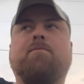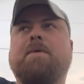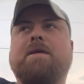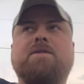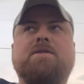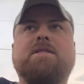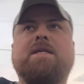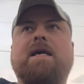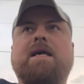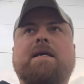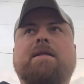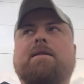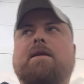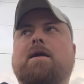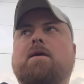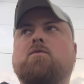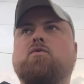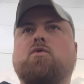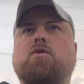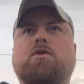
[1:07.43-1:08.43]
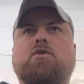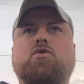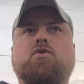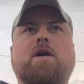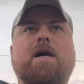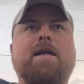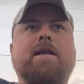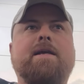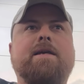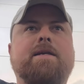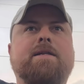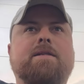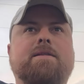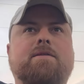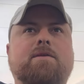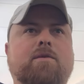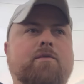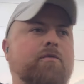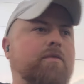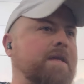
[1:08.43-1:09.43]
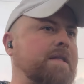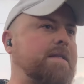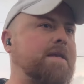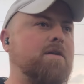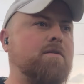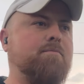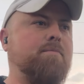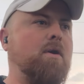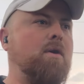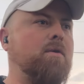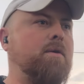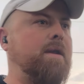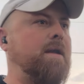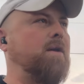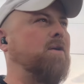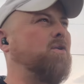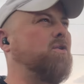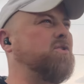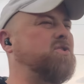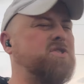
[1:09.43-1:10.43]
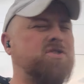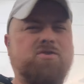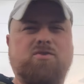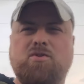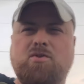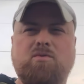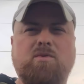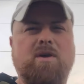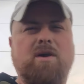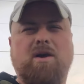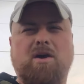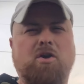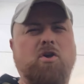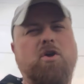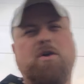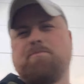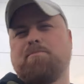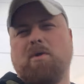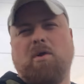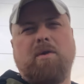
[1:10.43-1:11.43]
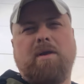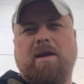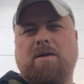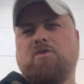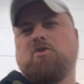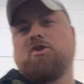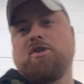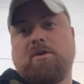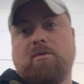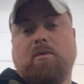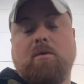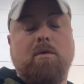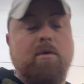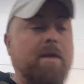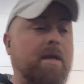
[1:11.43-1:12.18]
been saying that I was going to try to get to a 5th year burnout, or just do a good burnout in general